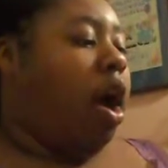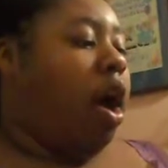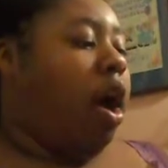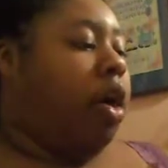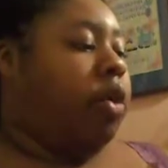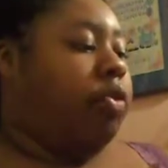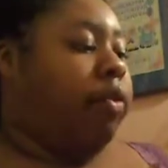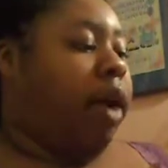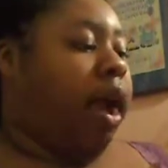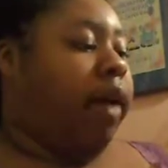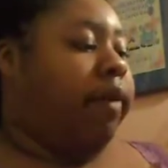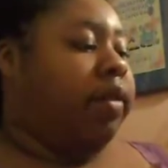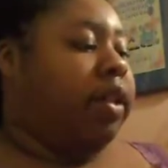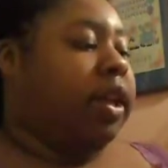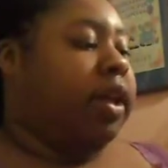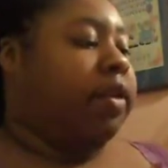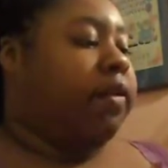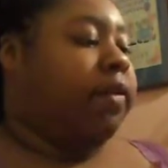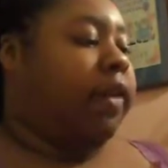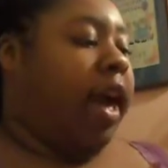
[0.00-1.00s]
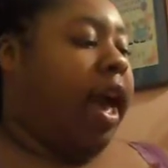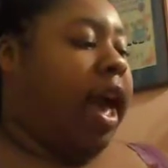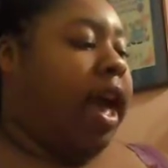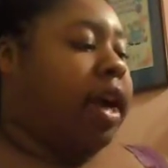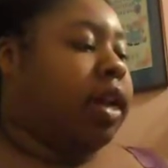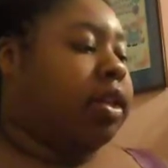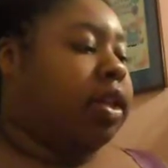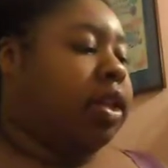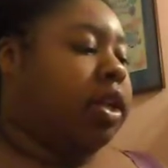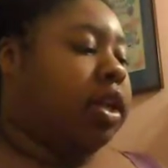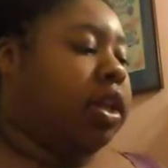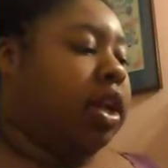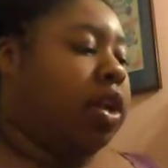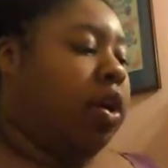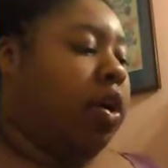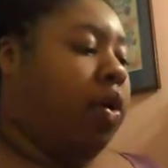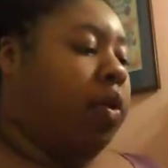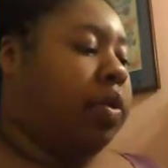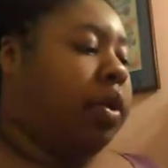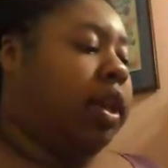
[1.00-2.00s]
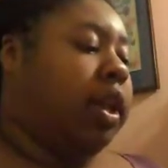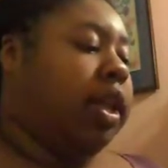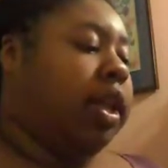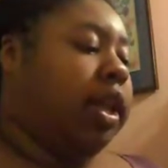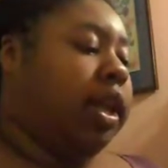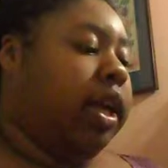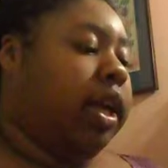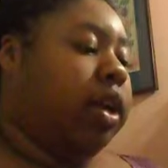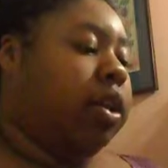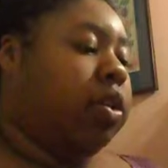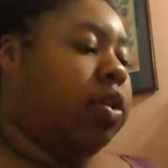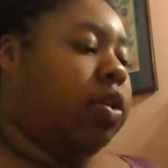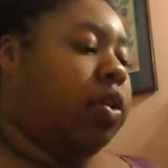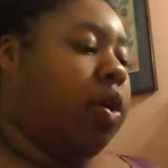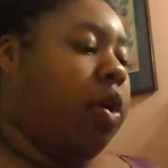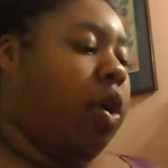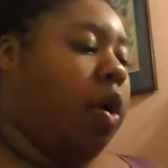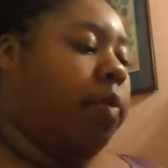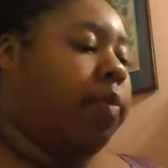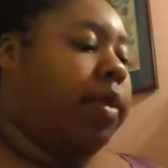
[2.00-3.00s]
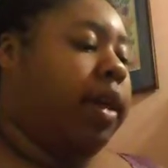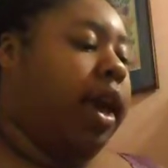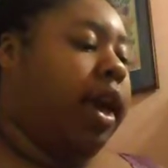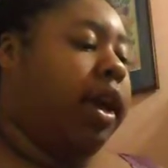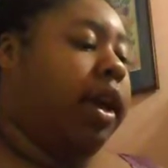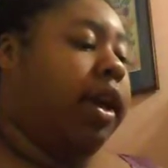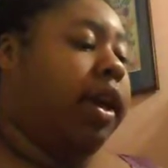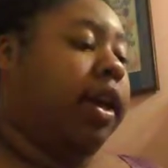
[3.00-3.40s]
Unraveling fast, she can only cling to the hope that